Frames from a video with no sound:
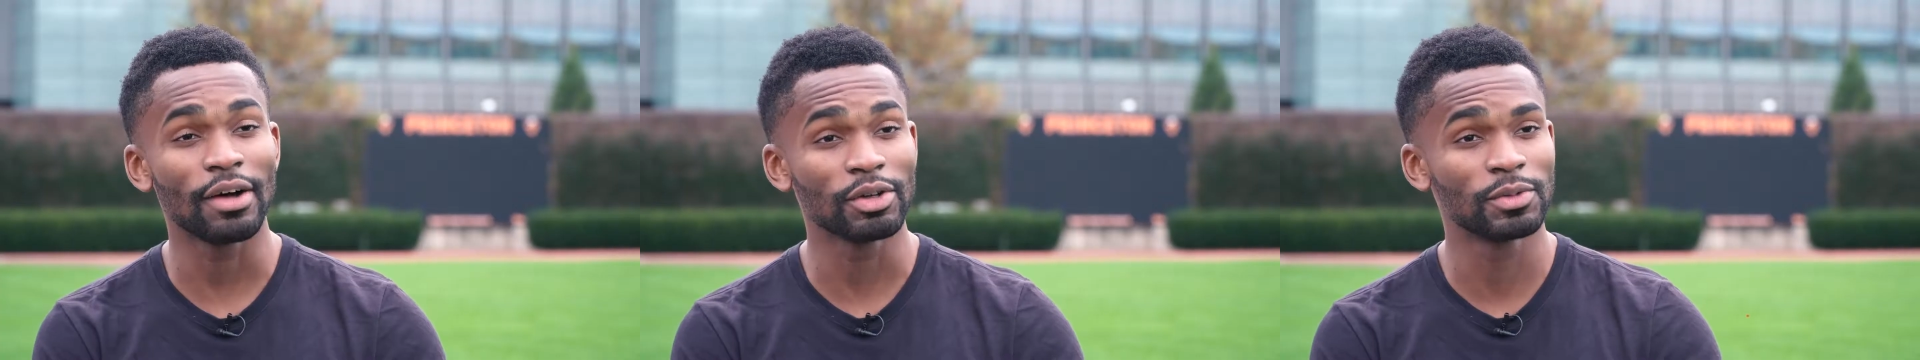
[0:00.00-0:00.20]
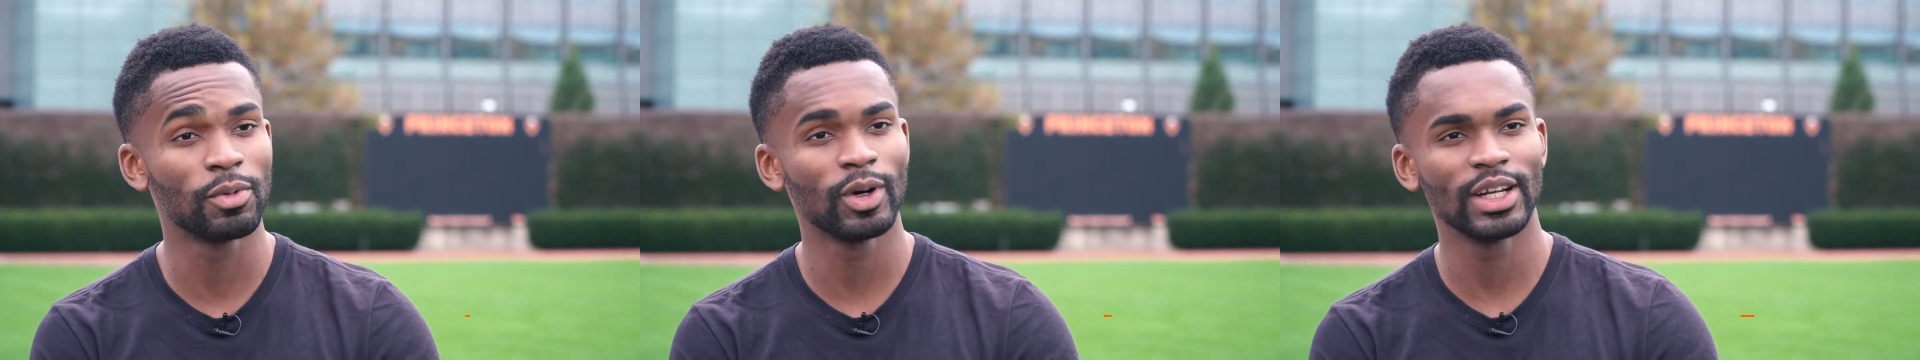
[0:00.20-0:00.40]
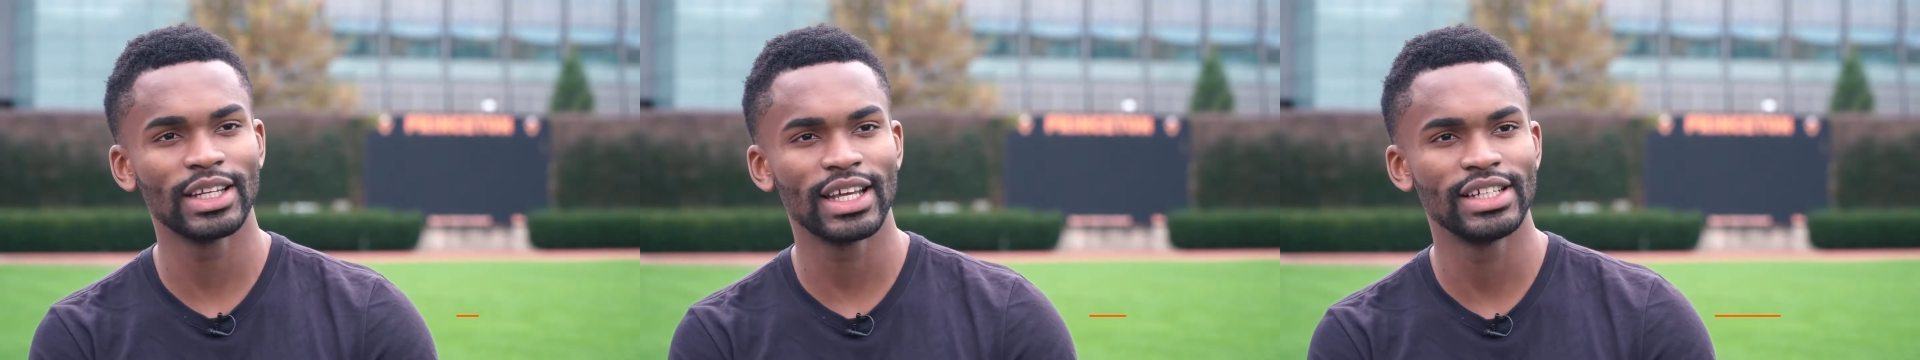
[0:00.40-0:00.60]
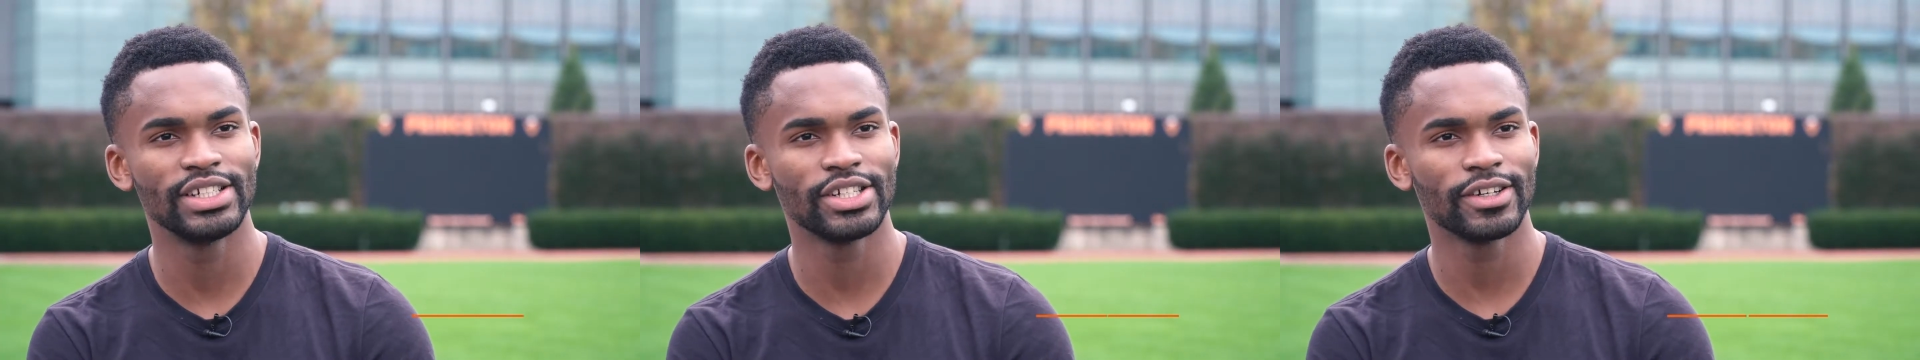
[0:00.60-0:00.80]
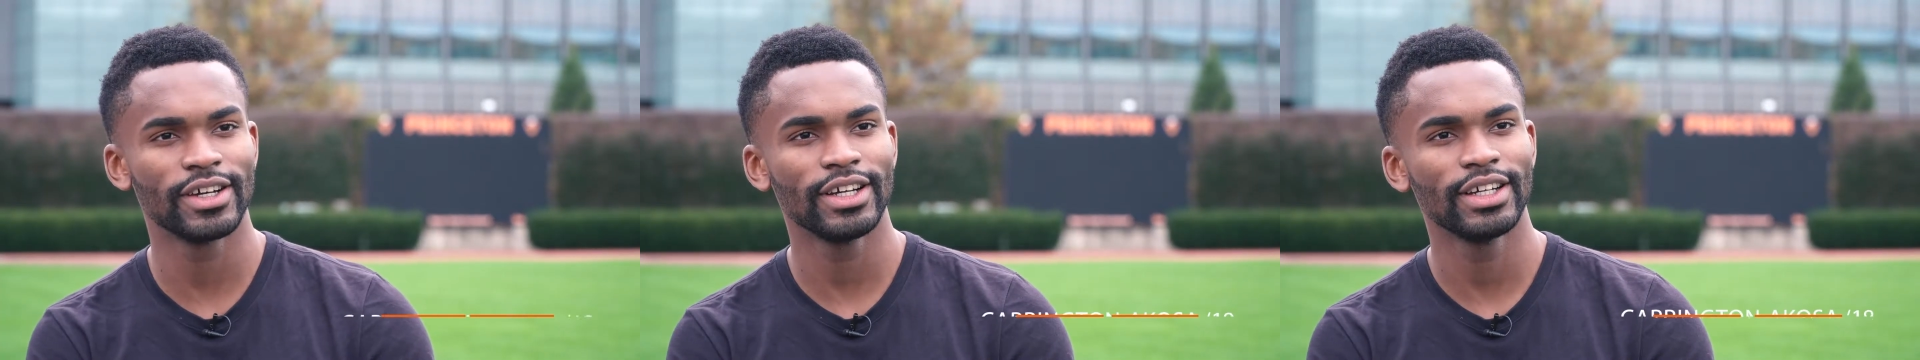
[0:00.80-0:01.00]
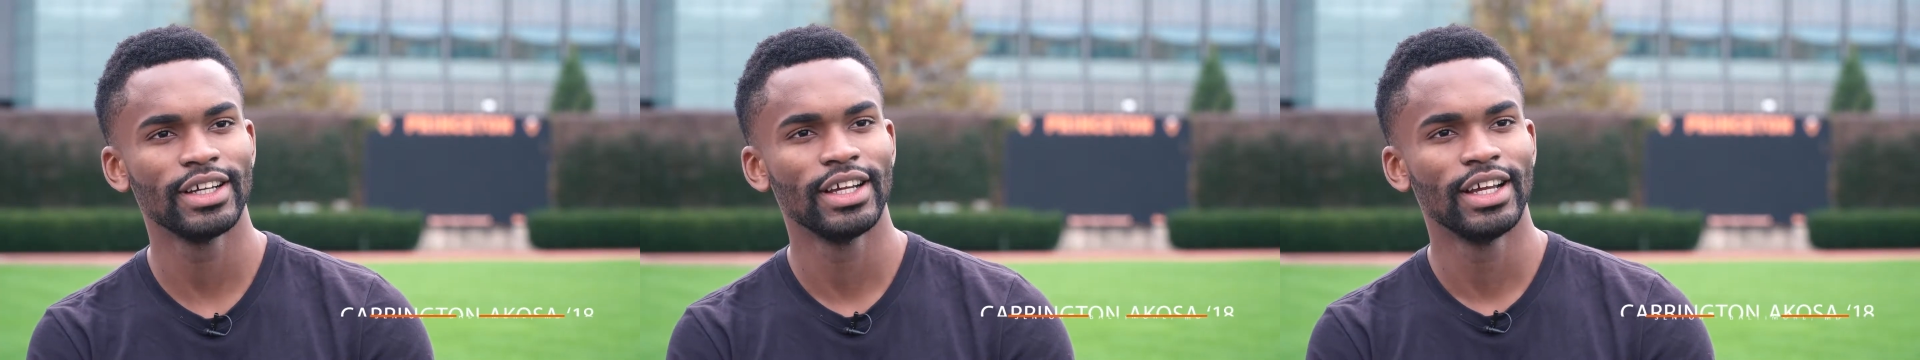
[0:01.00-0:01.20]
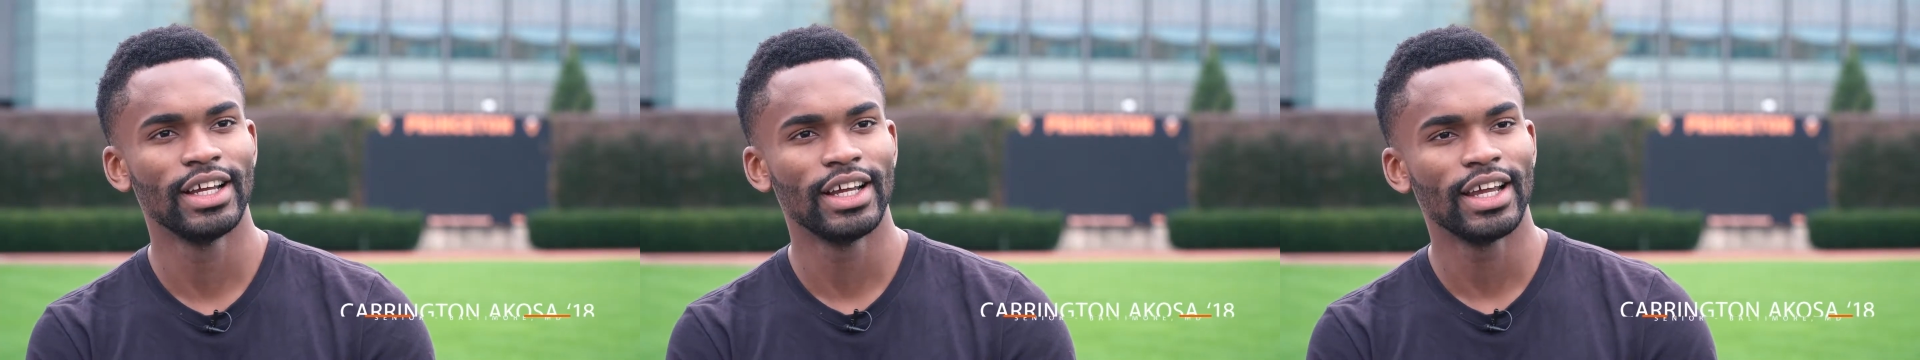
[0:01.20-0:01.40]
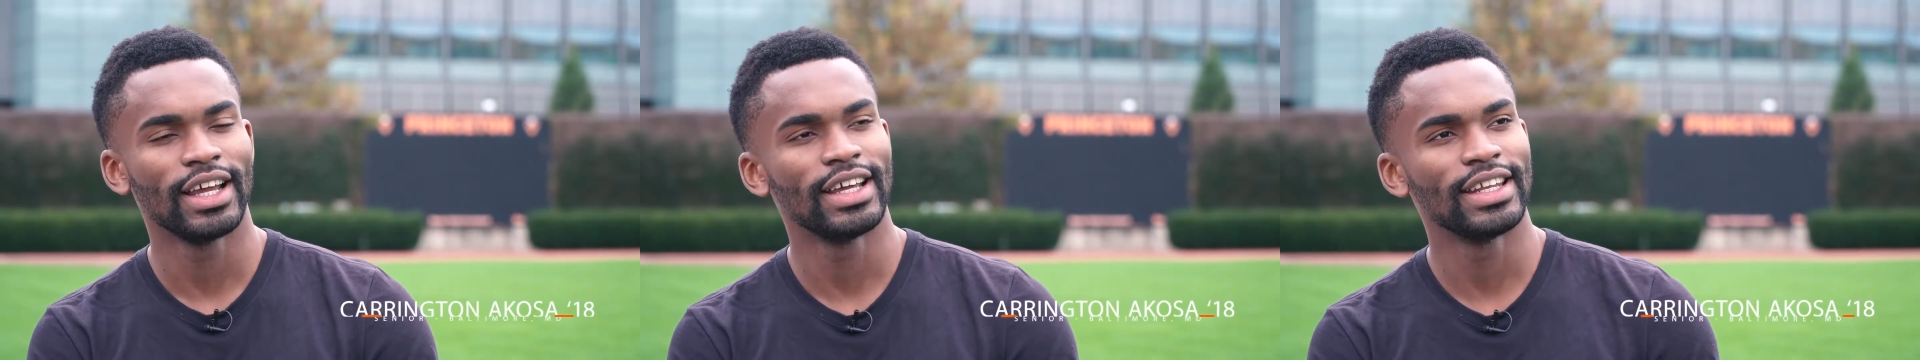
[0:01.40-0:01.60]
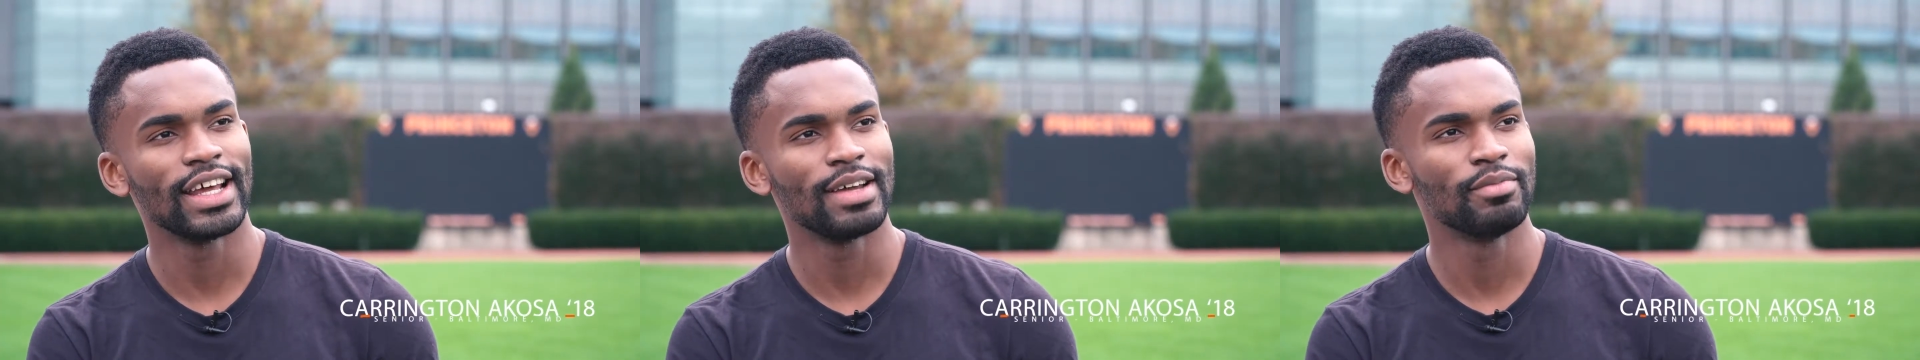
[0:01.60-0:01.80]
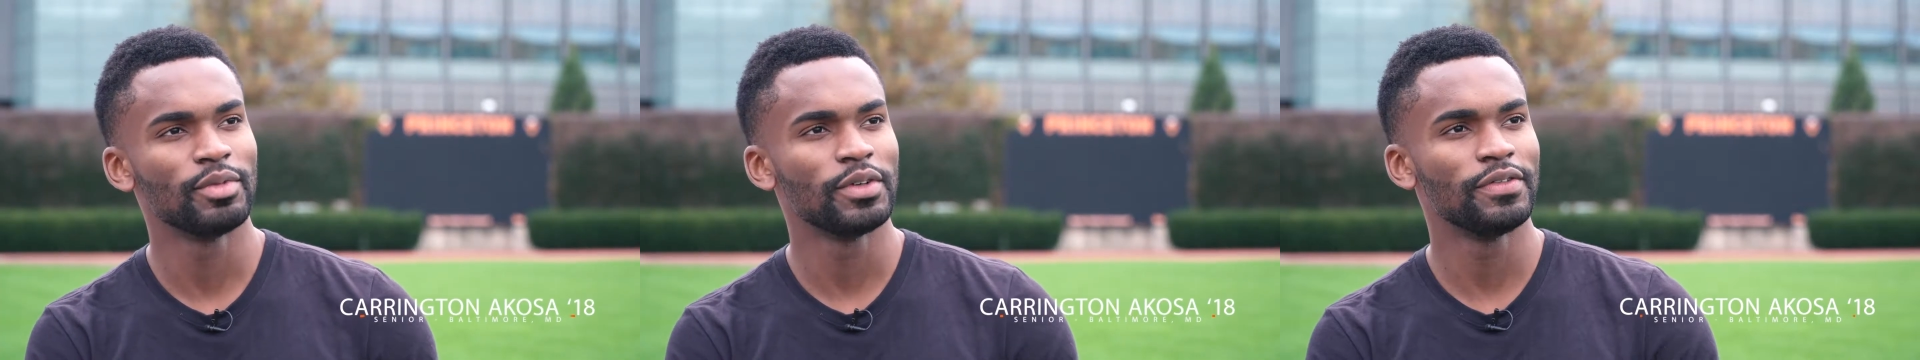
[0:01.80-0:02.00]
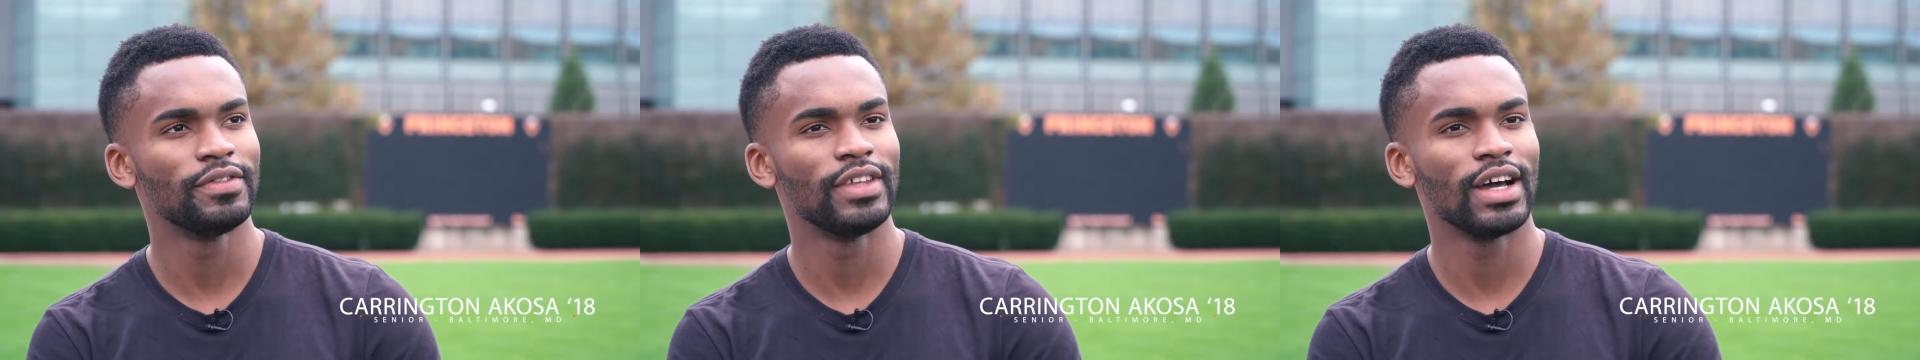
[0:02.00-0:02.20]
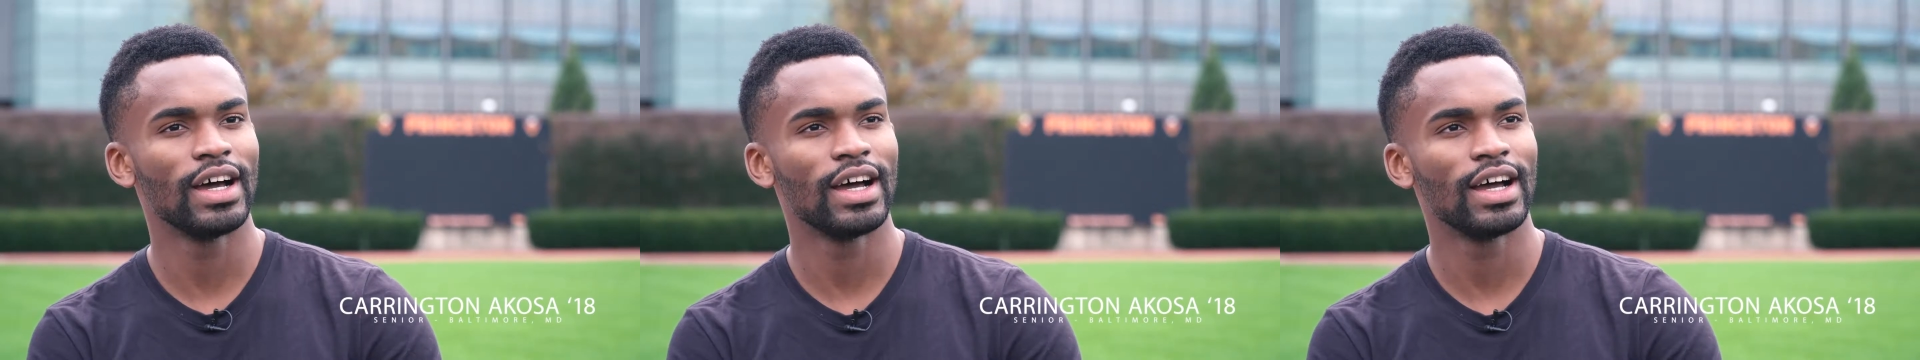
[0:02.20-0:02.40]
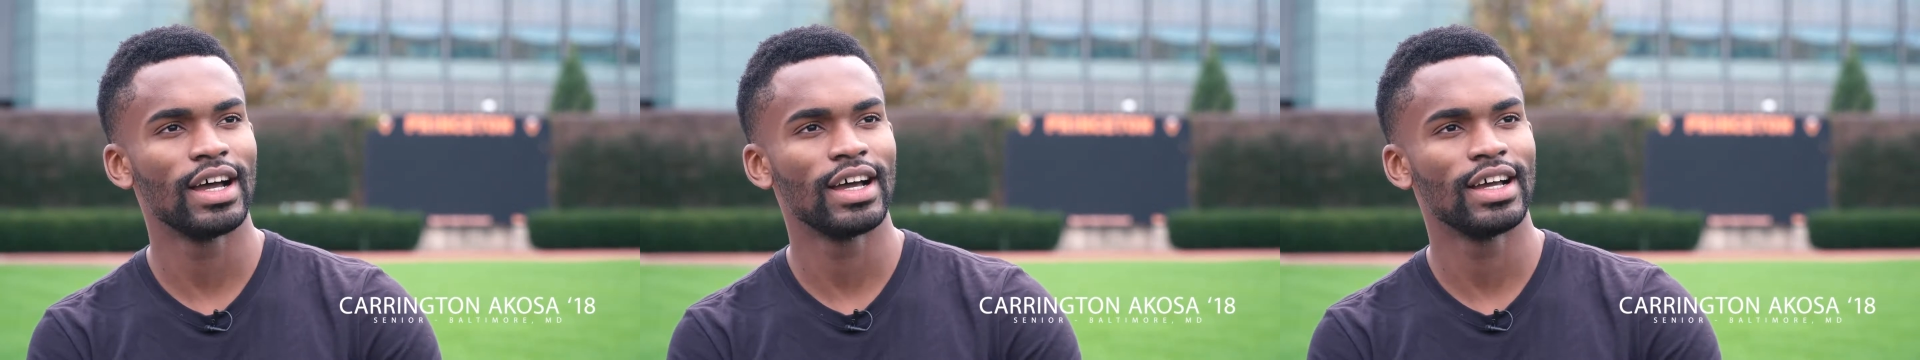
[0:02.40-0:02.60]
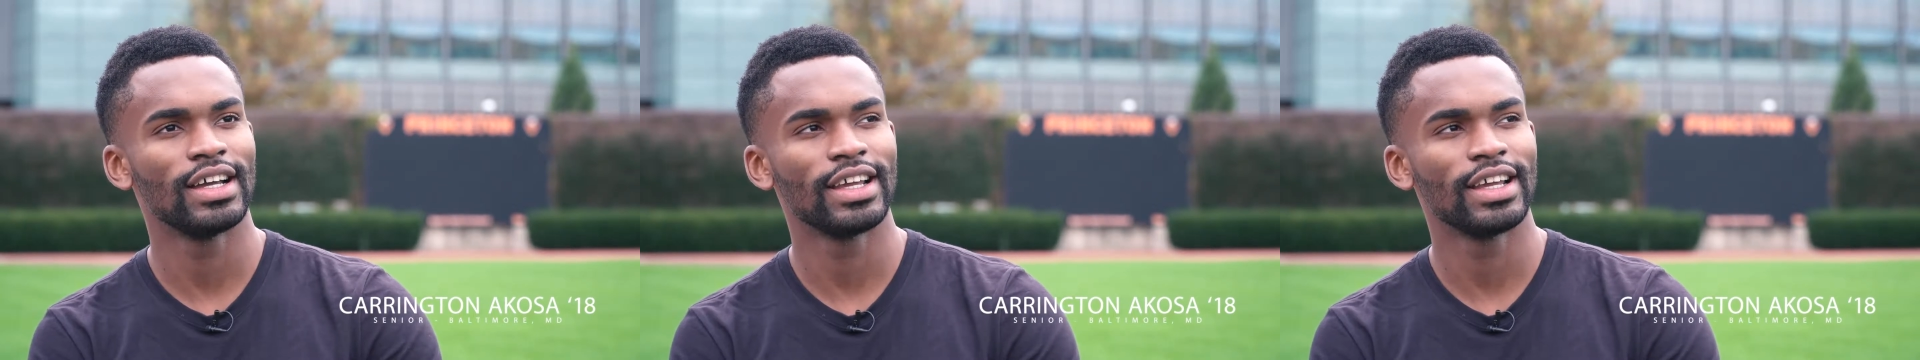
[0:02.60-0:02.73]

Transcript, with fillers: I was born in Nigeria and I moved uh,